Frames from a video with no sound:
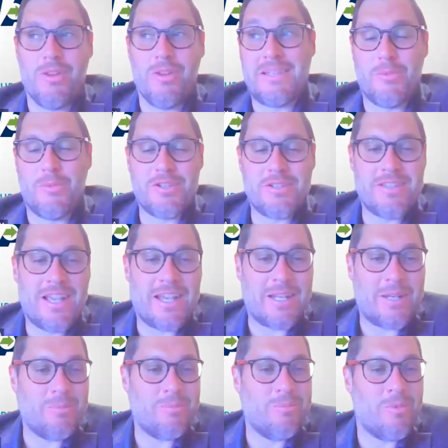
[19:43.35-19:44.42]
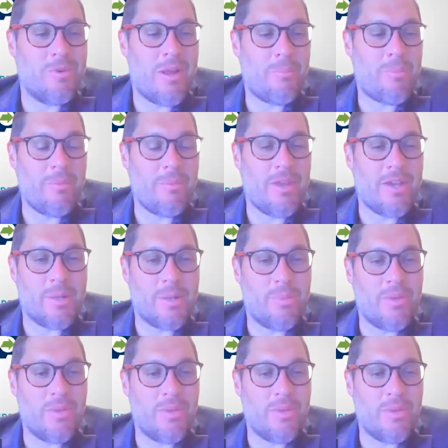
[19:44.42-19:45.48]
like I said, we're probably not gonna
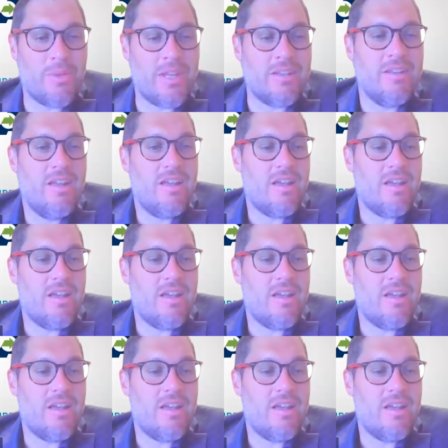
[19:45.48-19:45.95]
play in.